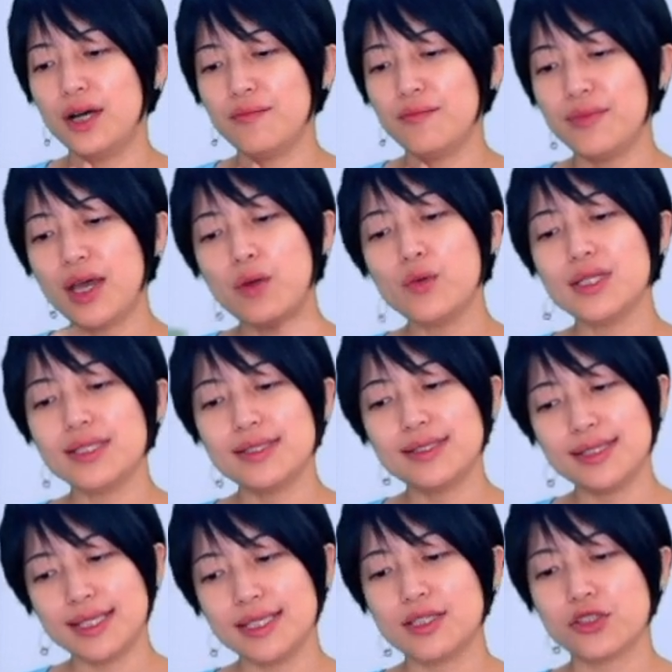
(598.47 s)
now we
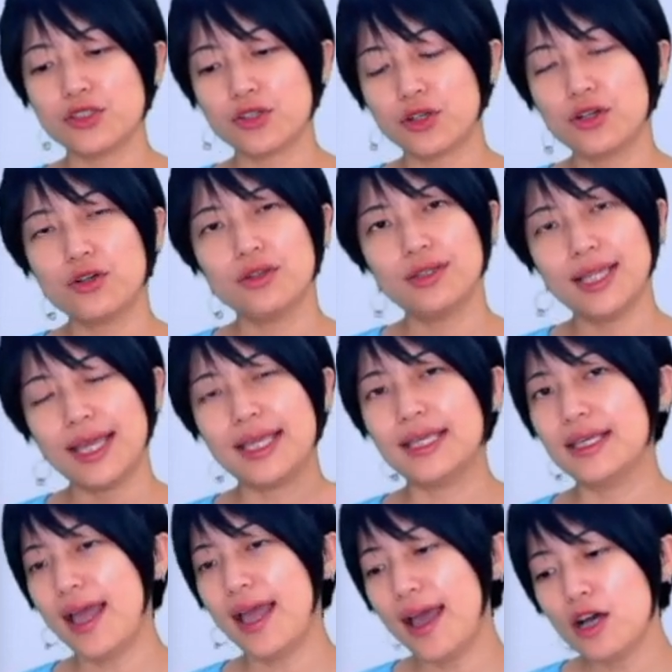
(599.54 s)
see the circle
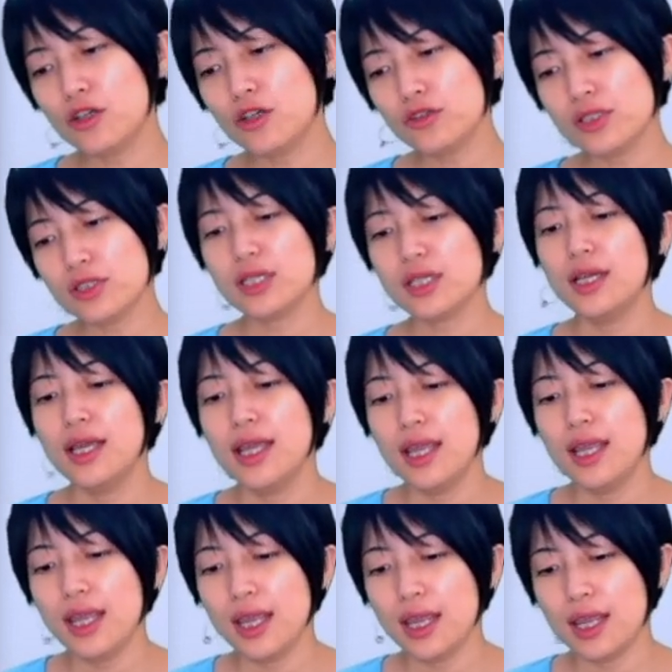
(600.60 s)
laying out,
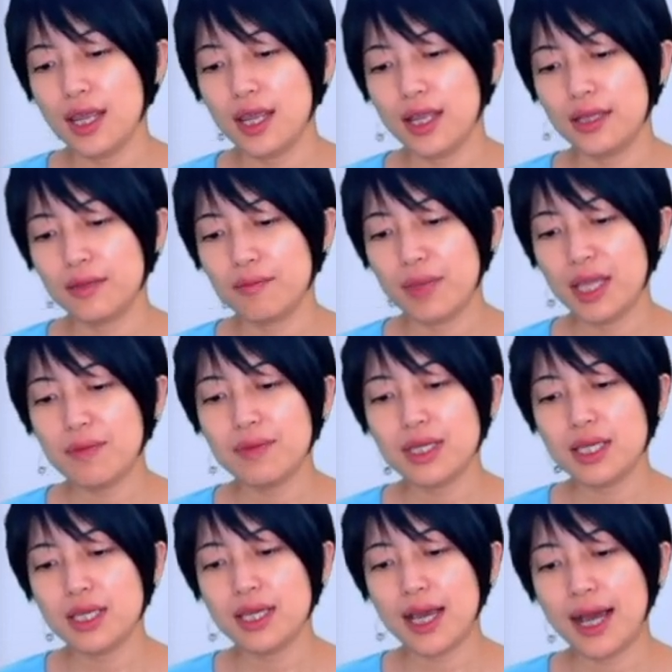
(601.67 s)
and
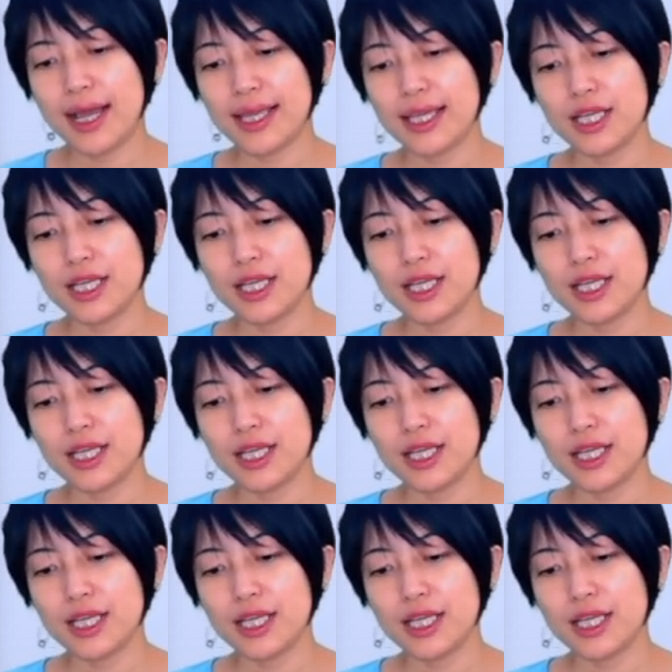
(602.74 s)
maybe I can